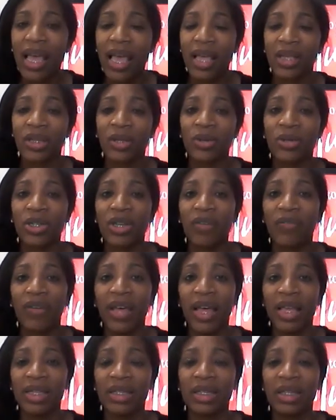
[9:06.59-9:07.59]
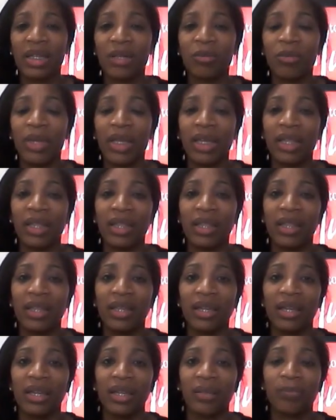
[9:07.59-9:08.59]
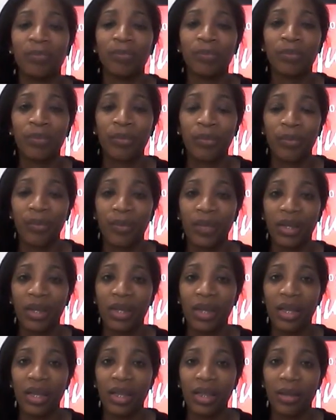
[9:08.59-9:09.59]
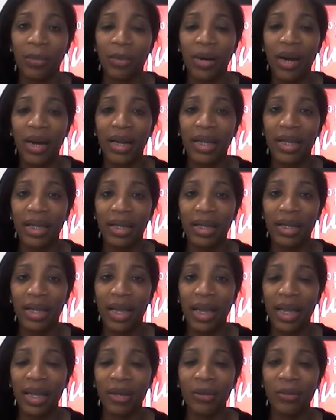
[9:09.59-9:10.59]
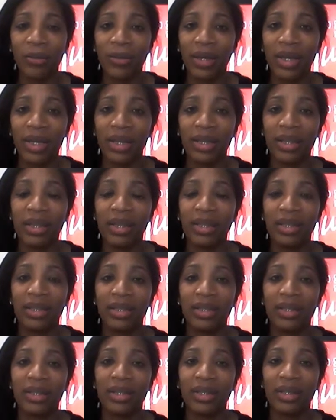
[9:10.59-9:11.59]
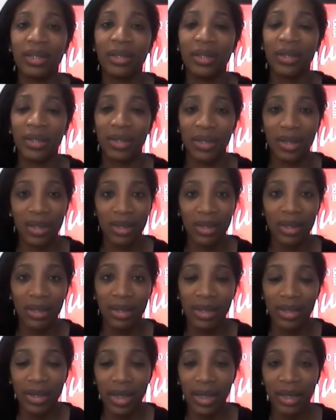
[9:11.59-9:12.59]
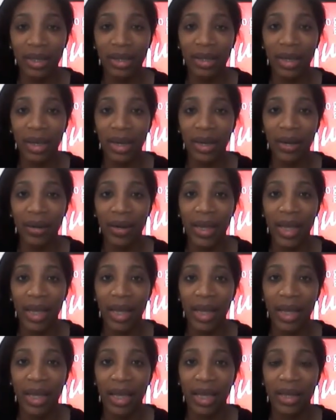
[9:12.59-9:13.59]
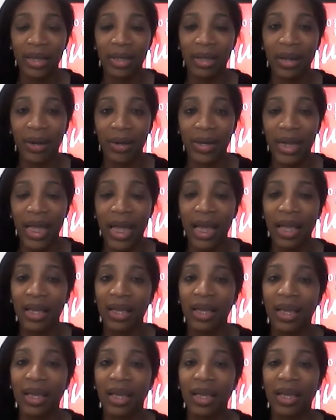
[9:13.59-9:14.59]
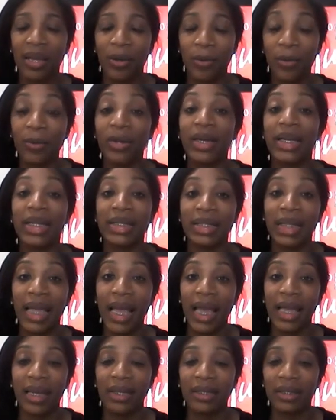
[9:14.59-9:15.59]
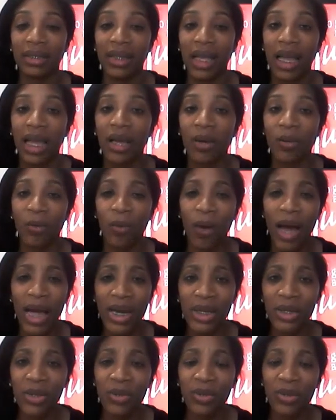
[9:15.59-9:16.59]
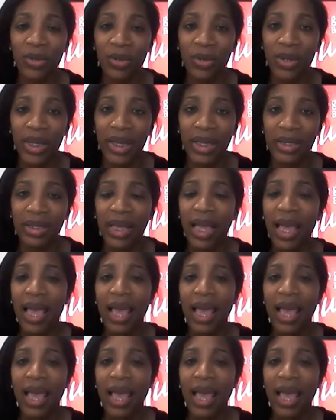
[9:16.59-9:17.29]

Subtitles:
And so she finds him in the parking deck with Sinclair and her dad, his dad, and it's like, why did you do this?